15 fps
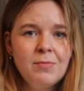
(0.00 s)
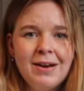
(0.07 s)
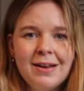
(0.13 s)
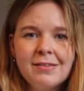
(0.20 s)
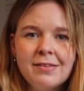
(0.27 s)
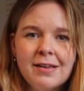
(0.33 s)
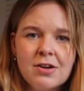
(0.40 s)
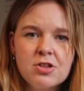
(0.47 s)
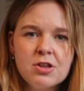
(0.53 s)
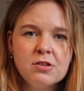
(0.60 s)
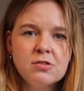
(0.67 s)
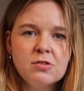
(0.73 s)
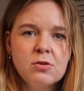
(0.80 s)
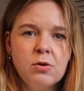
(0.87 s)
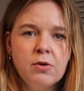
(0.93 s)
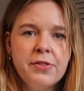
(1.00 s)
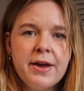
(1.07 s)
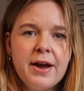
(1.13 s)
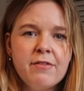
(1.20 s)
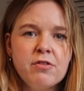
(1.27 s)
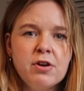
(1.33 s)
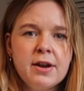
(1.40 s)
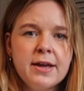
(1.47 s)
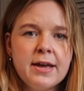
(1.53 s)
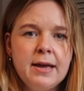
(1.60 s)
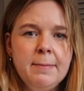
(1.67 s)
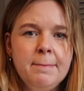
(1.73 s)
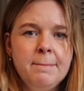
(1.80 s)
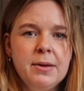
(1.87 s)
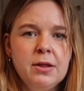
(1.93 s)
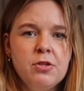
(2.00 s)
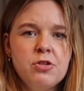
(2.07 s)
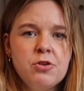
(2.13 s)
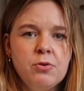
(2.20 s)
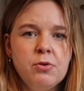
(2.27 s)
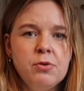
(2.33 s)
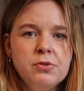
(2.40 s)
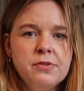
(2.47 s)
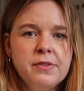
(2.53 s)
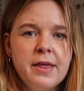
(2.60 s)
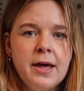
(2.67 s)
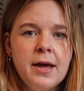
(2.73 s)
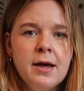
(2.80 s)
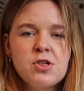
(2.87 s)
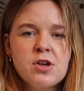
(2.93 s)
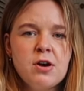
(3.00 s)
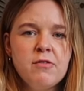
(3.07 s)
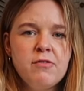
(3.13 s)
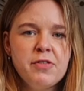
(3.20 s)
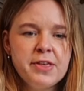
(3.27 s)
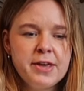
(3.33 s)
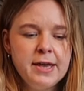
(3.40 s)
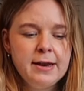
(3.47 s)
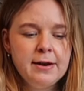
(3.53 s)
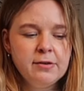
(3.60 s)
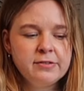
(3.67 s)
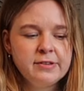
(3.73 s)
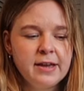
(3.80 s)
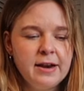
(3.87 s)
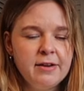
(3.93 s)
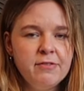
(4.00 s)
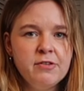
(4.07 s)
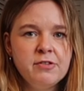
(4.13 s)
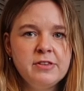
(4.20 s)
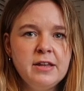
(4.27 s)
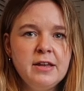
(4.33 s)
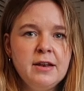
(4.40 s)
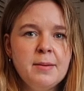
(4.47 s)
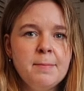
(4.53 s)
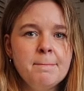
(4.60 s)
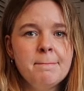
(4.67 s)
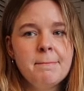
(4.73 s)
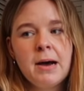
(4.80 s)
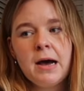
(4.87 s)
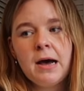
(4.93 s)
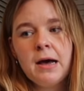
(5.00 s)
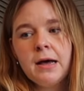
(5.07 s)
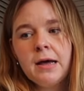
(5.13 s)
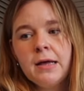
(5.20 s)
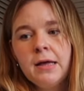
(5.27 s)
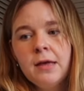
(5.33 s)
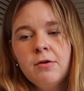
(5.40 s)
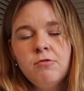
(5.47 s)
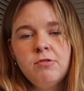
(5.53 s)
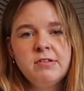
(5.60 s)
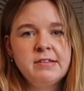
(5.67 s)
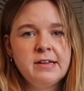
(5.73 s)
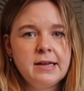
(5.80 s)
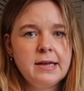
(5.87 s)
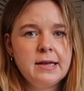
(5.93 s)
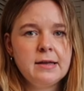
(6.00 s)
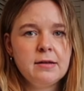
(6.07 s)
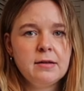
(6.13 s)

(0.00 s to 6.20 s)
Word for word: well it's actually a skirt they have got like inbuilt shorts there which I got from the kilo sale if you've seen my recent